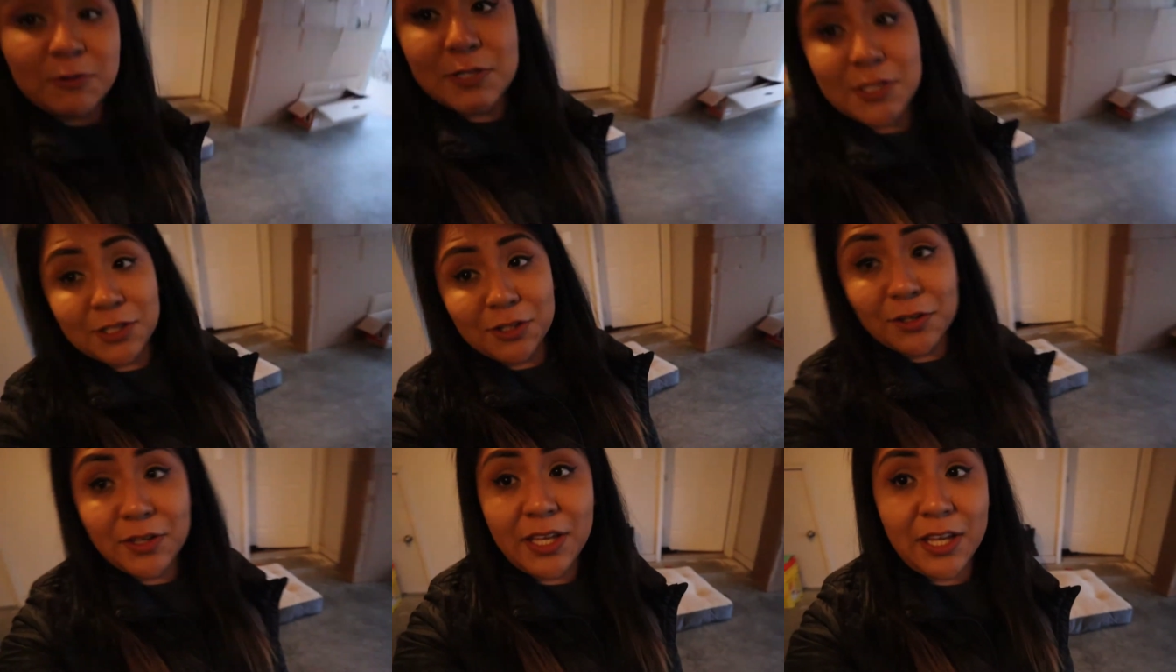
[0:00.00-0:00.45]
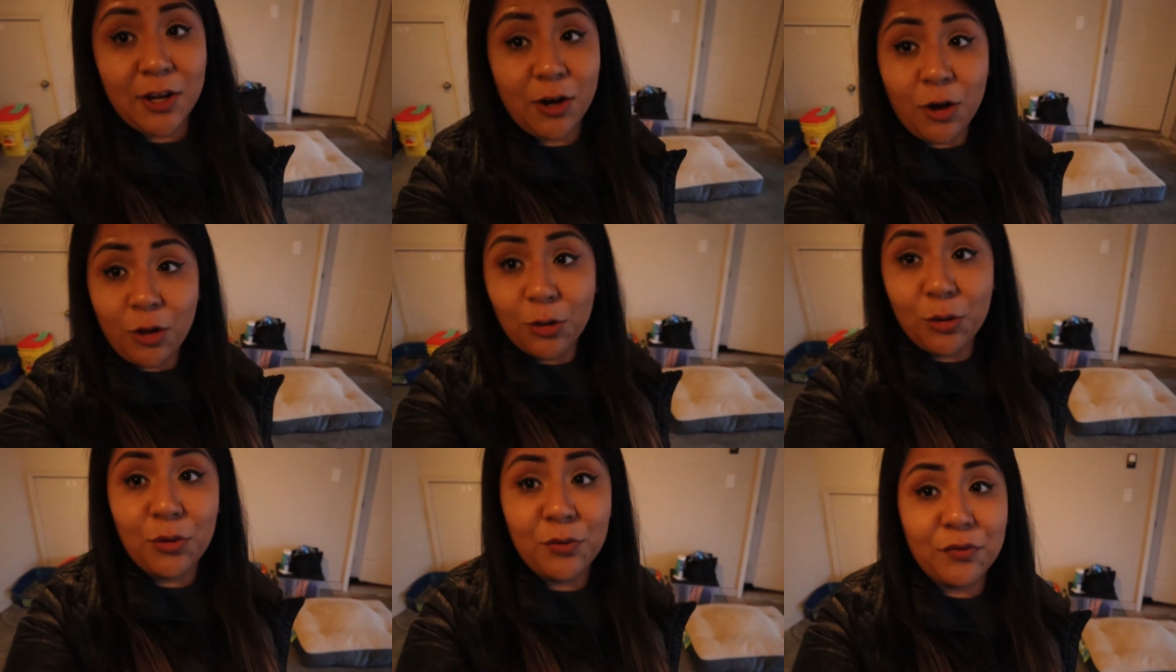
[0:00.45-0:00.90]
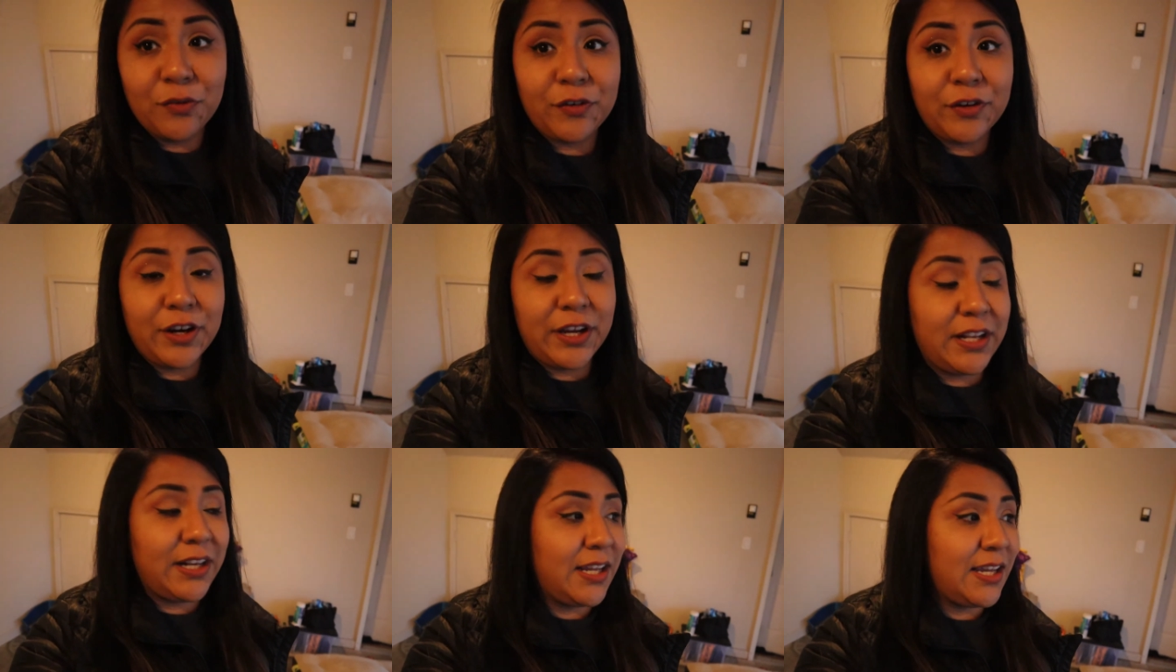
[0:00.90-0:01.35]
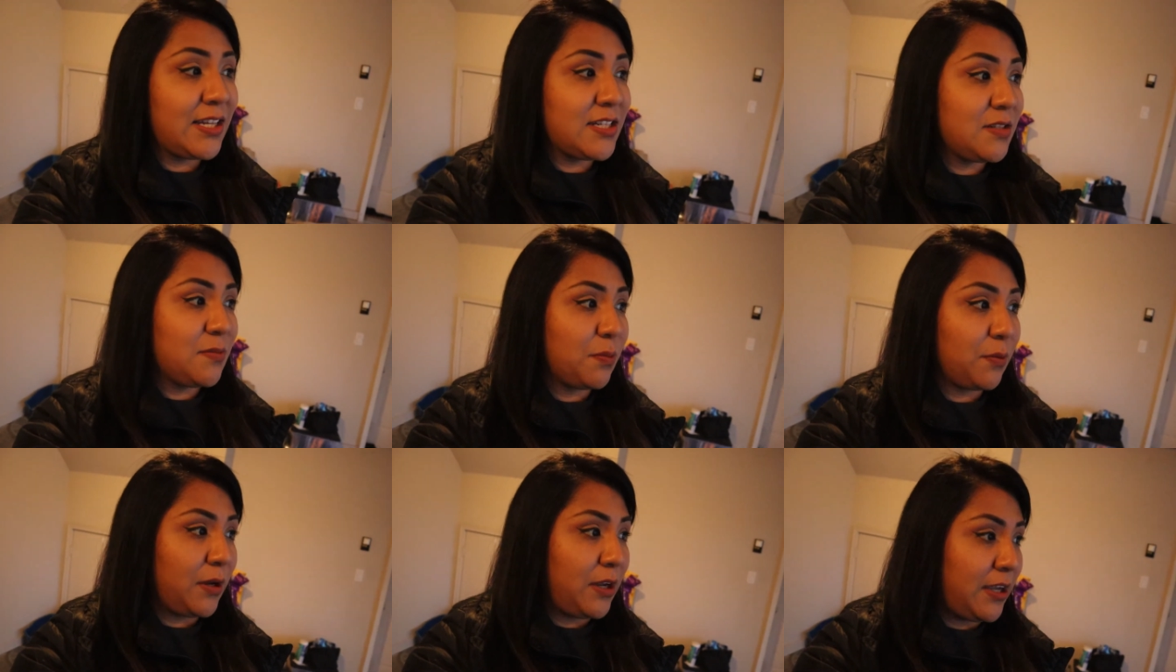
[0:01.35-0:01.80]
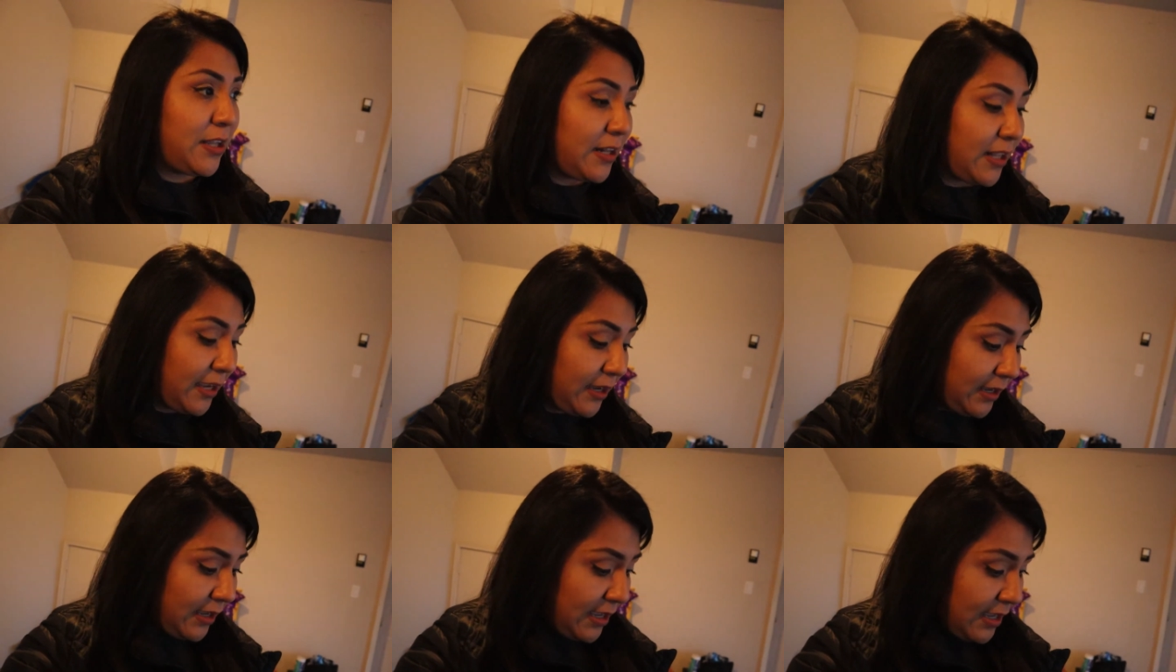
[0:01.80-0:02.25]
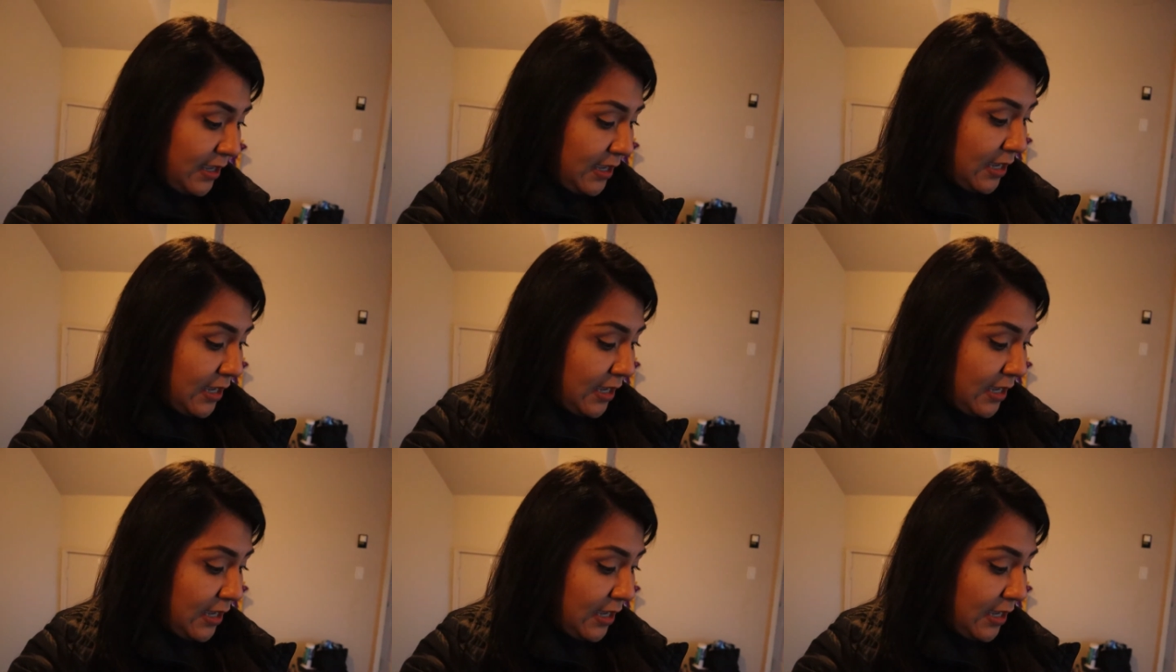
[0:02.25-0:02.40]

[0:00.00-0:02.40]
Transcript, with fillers: I was looking all over, and his breed like